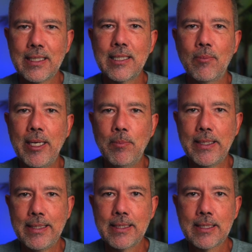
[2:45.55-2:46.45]
Somebody
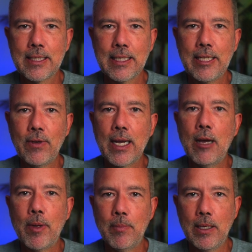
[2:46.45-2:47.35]
please leave a
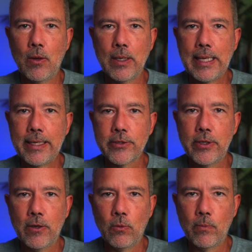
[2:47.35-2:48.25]
comment below and let us
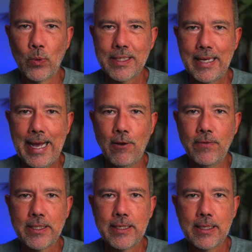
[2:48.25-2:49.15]
know what's an
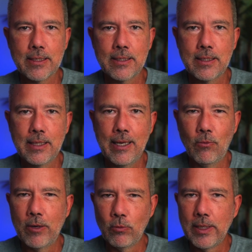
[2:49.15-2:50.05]
Alpha 6
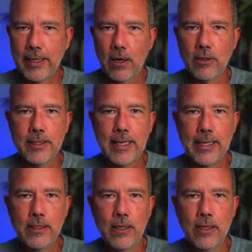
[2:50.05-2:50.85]
and what really are side